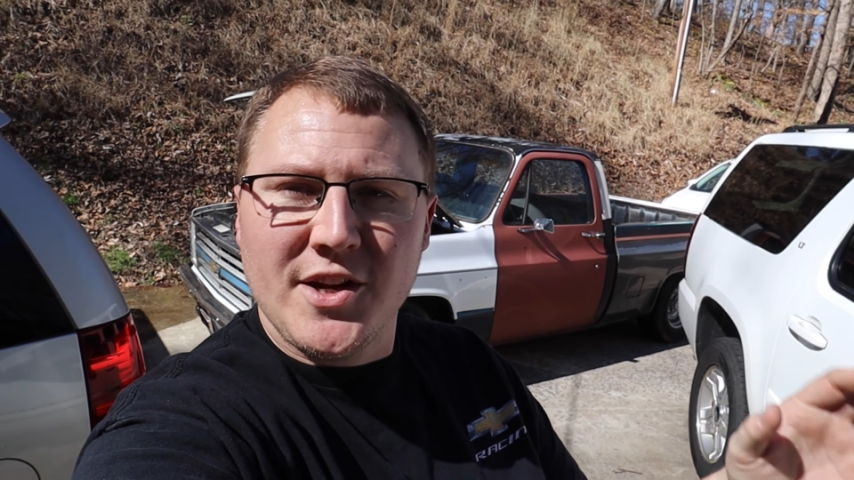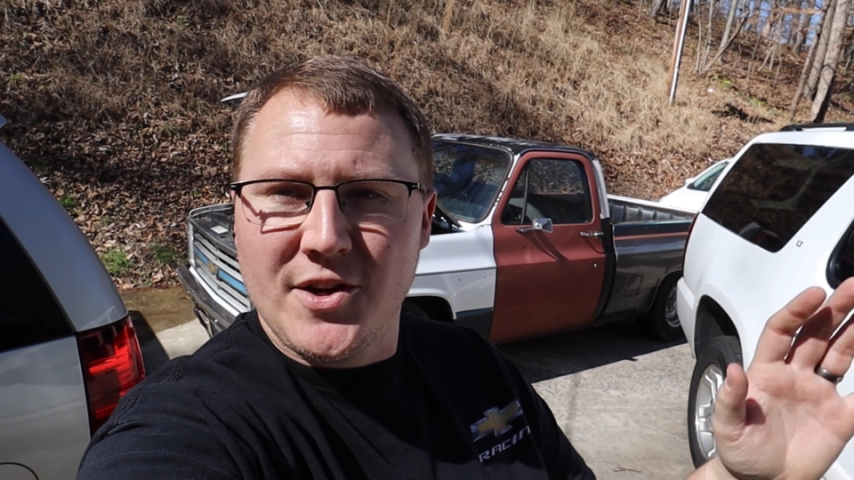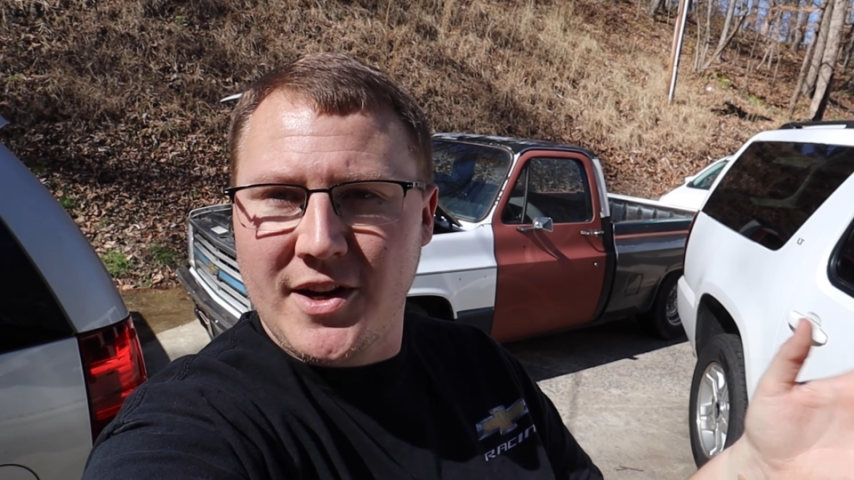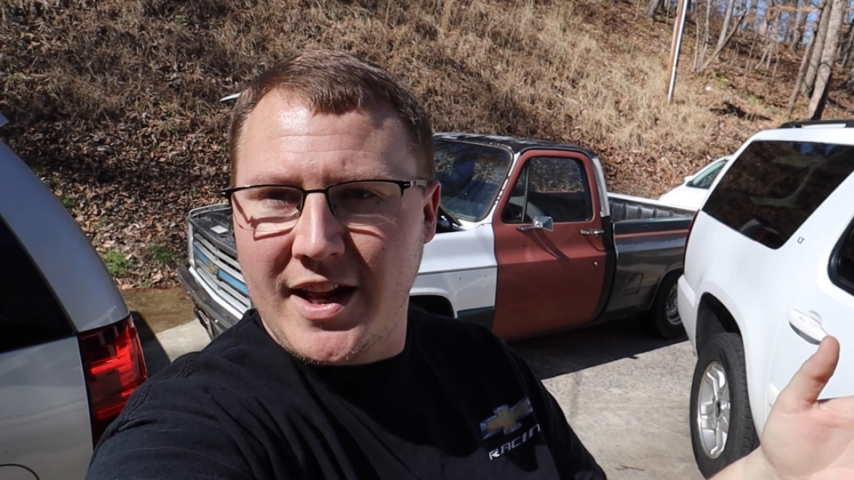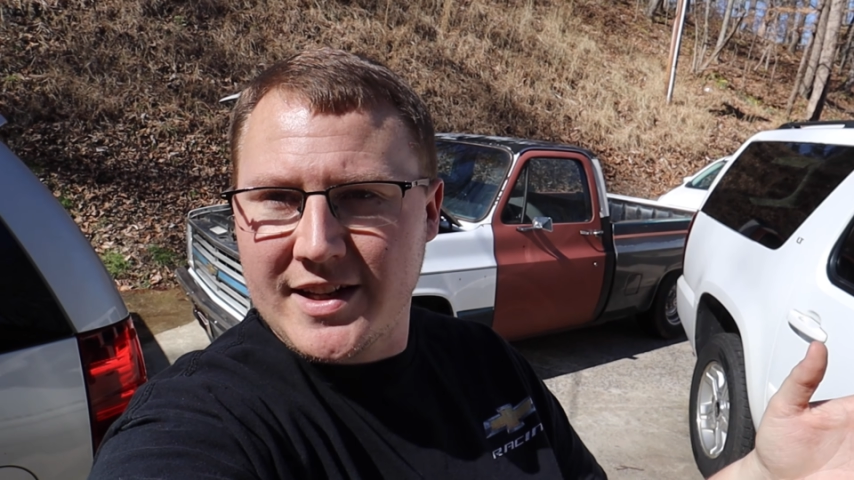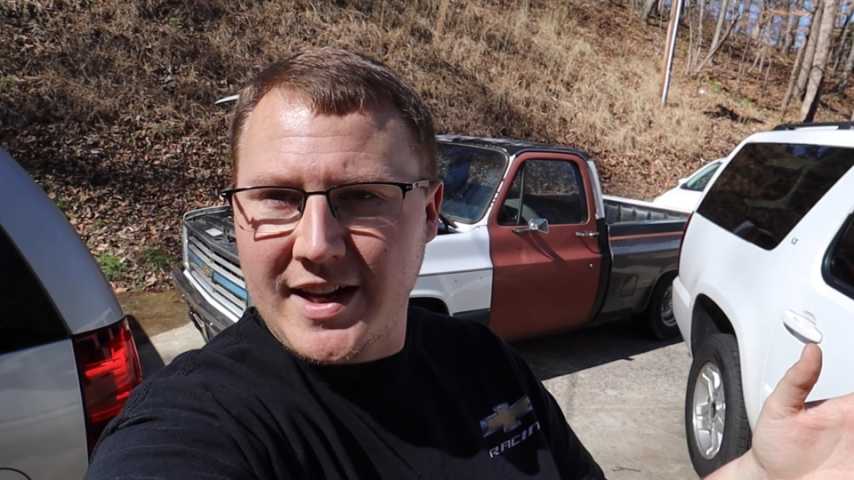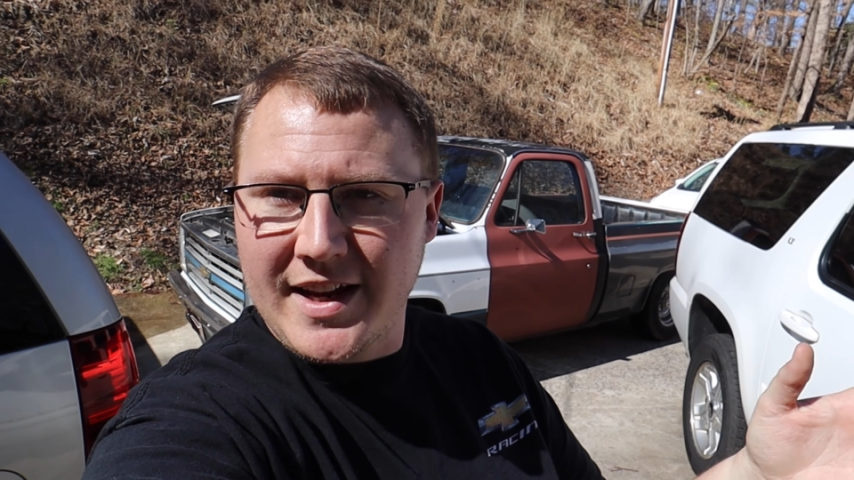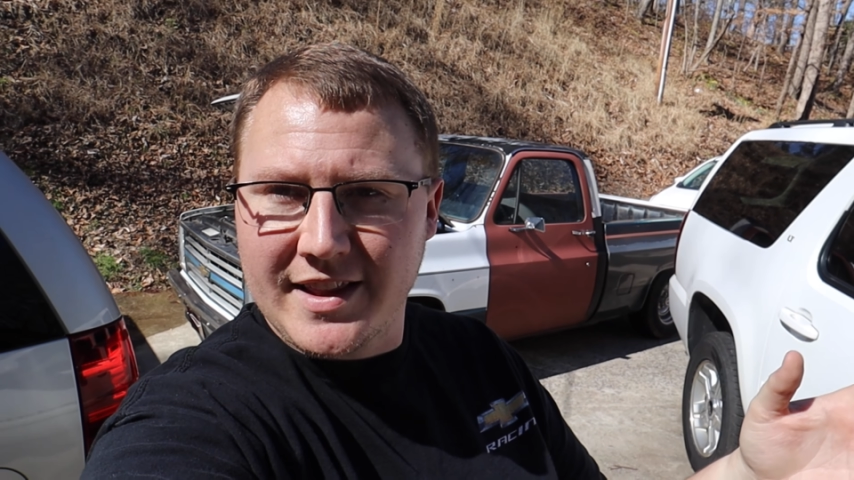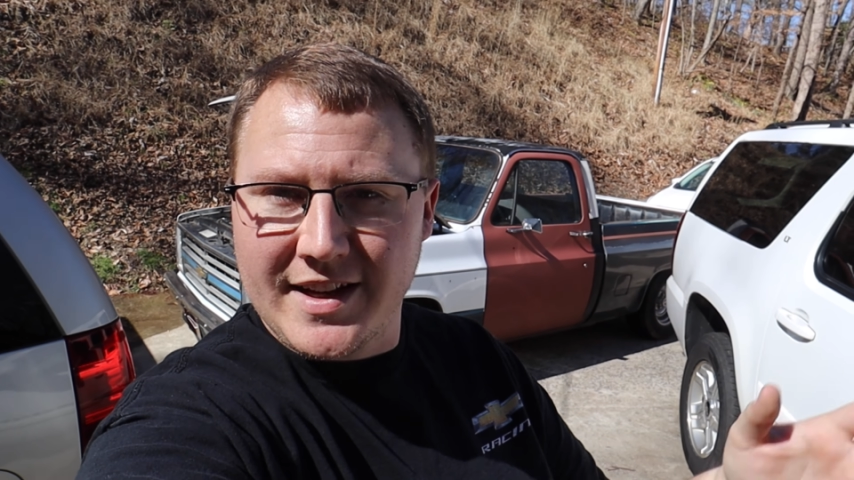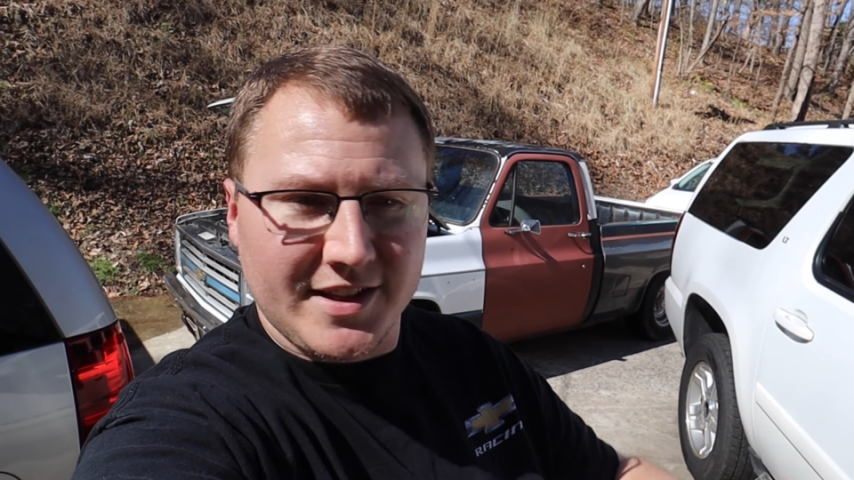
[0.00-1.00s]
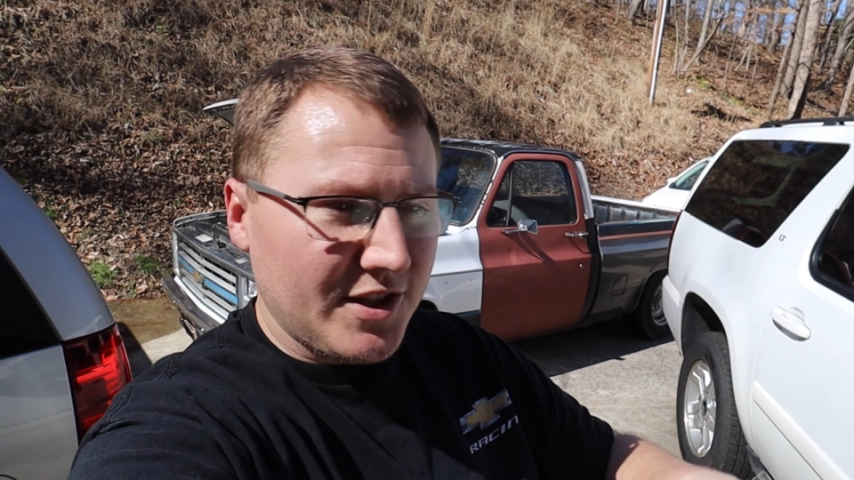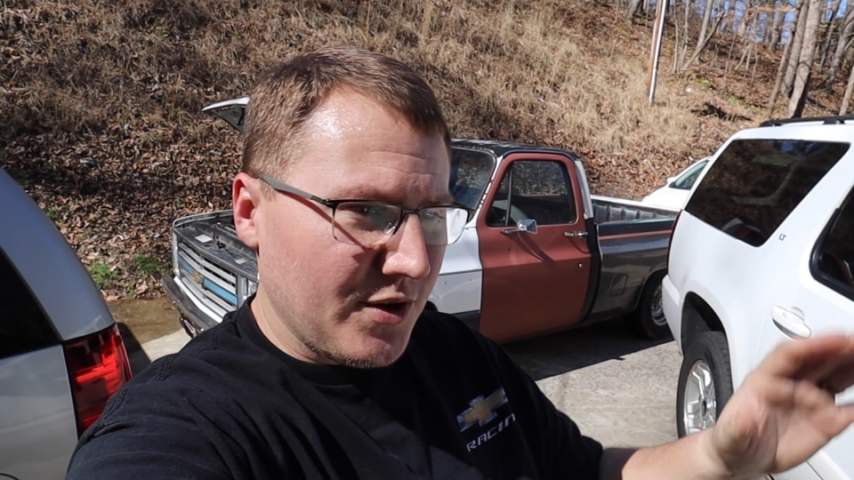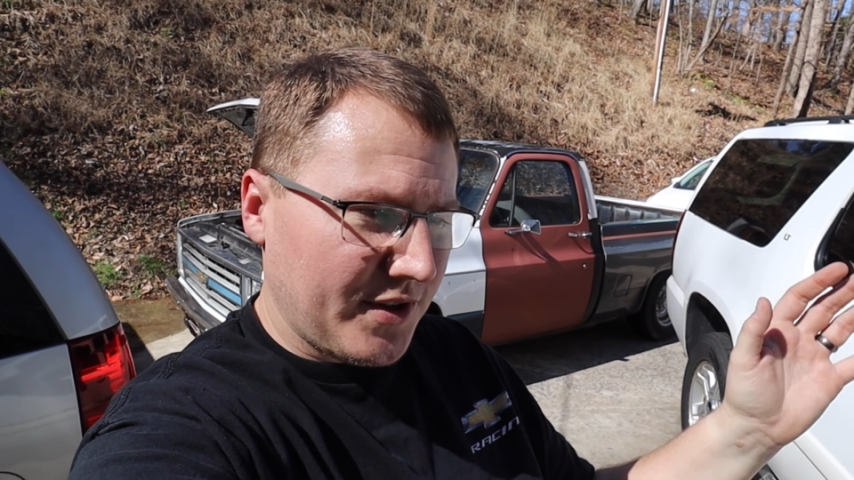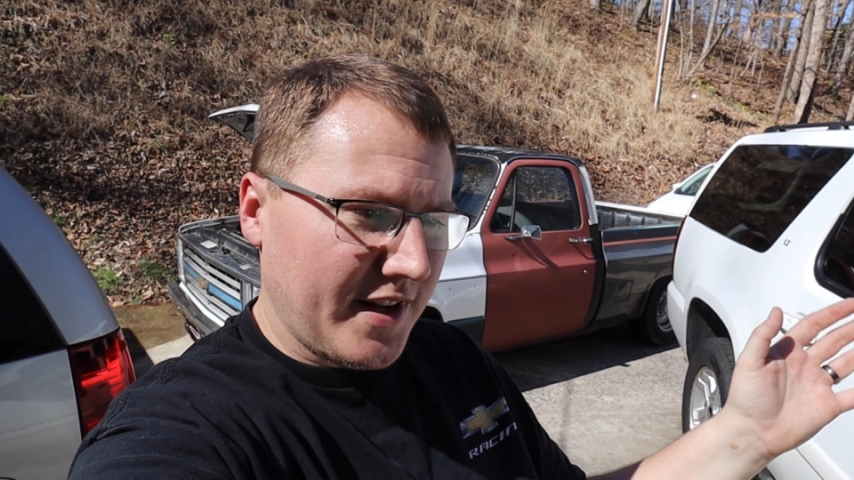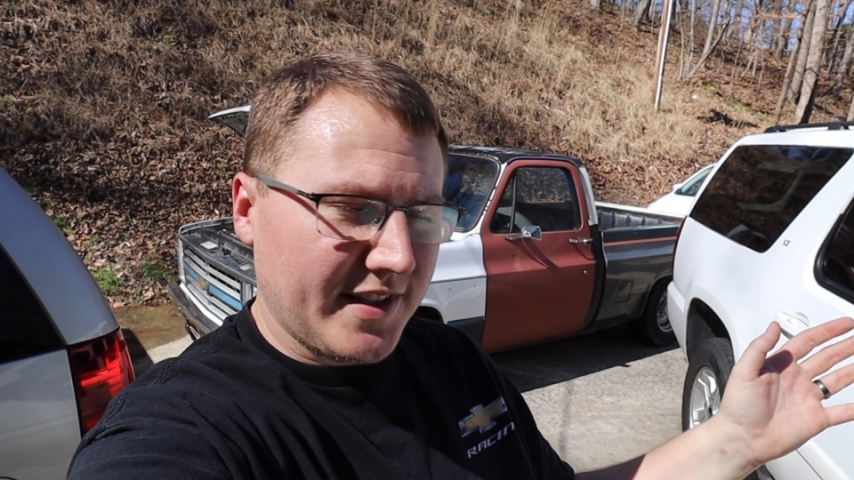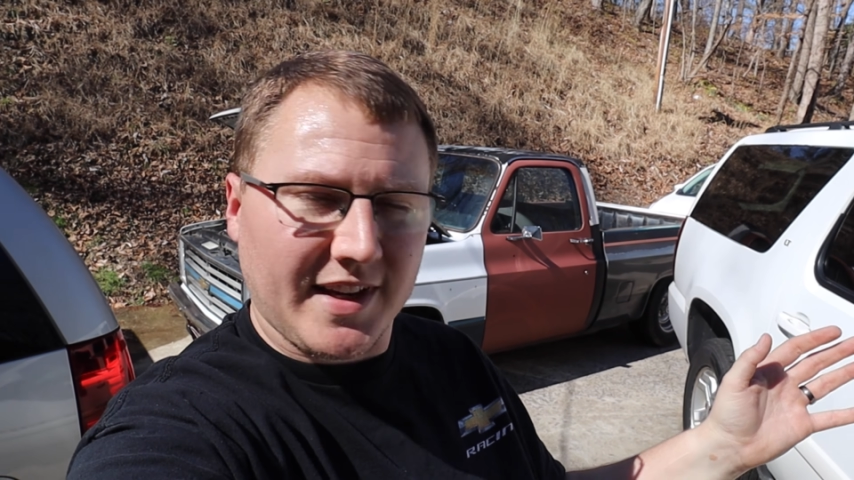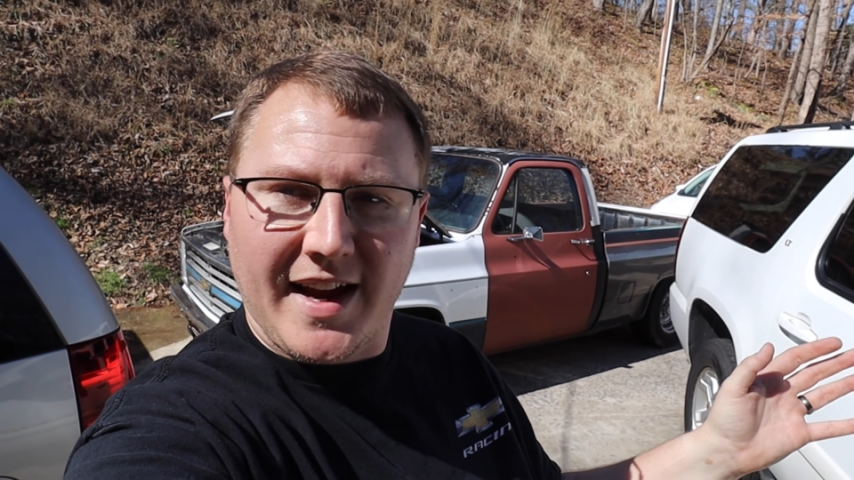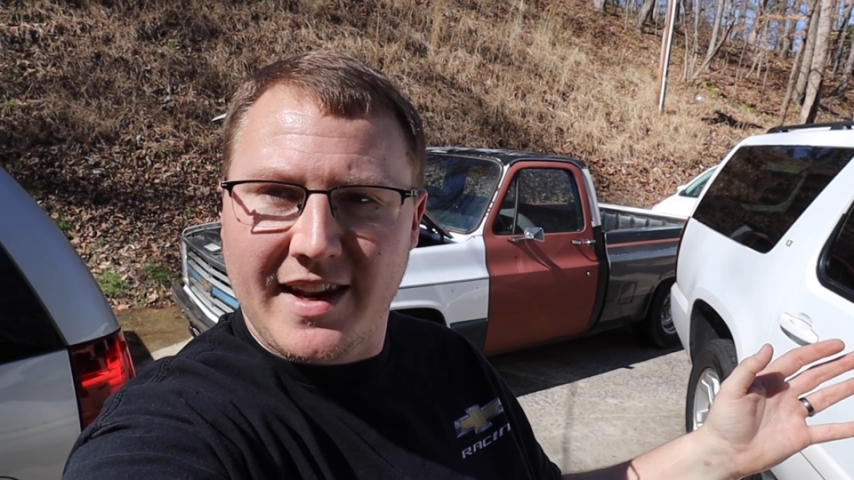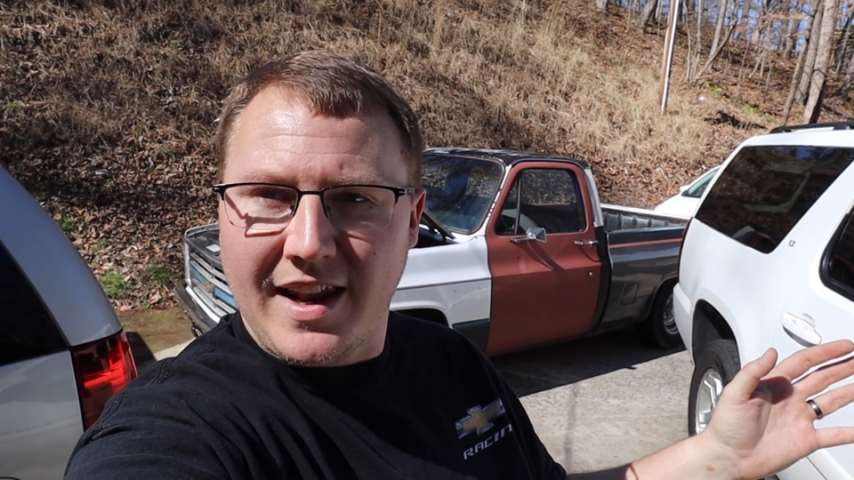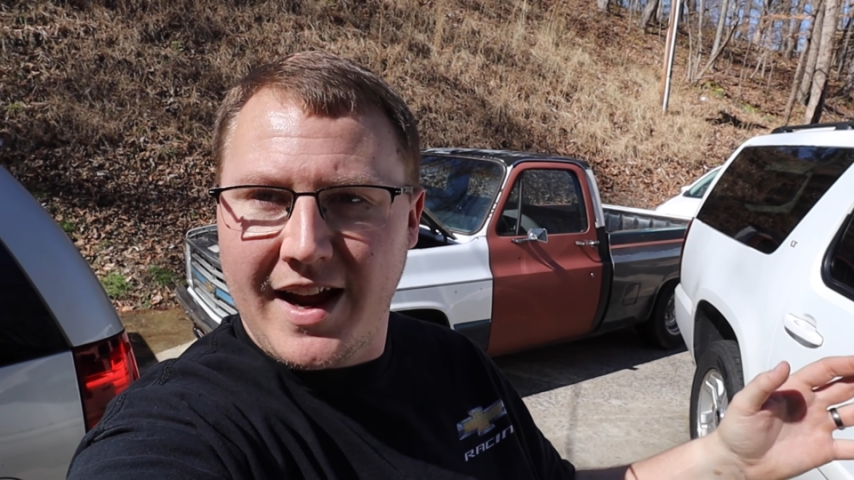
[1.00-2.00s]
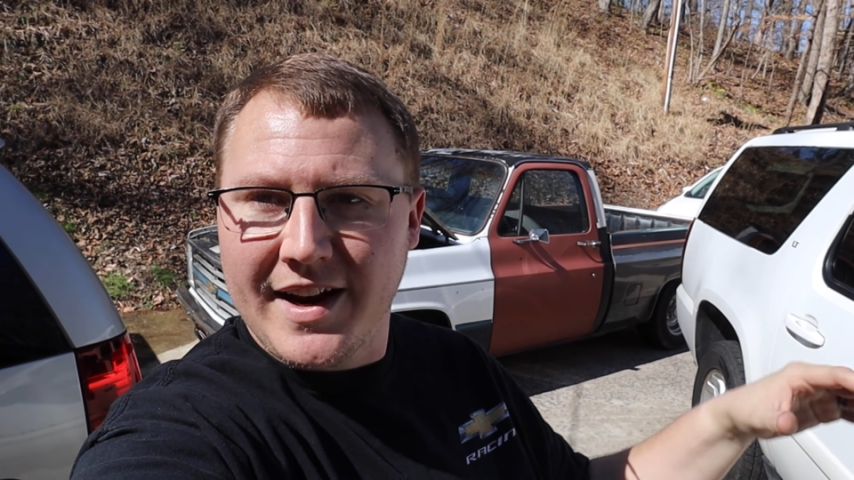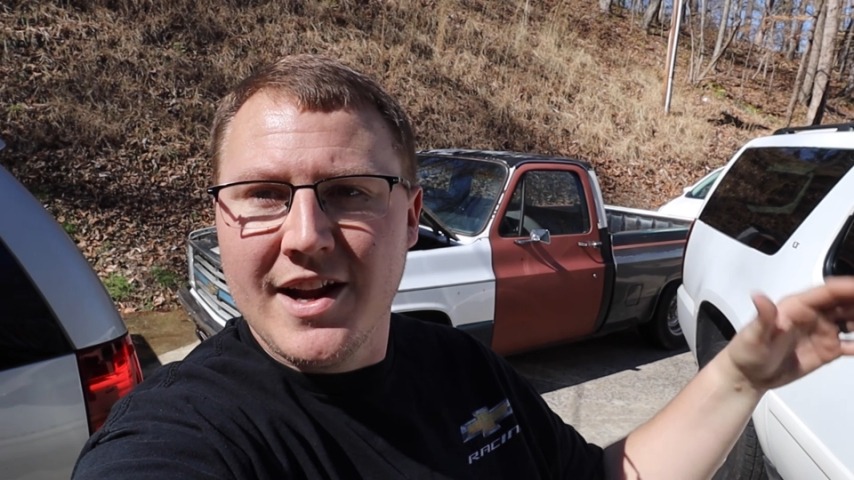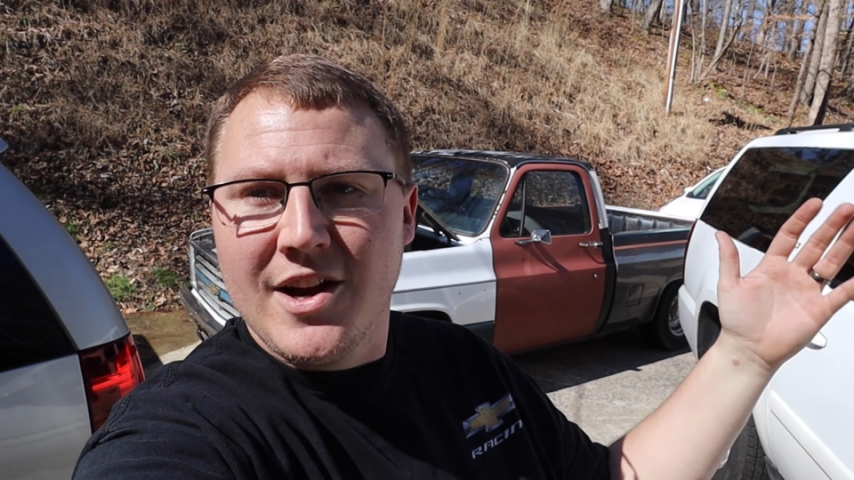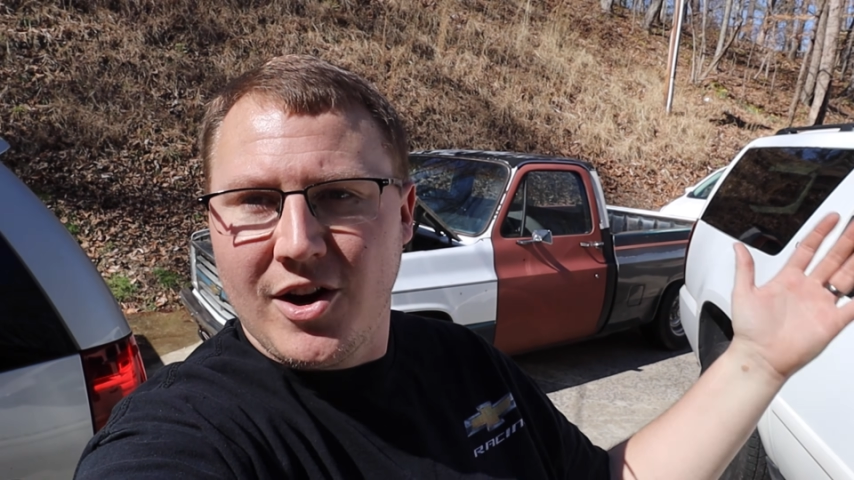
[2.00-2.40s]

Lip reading: you can kind of take this, use it as a guideline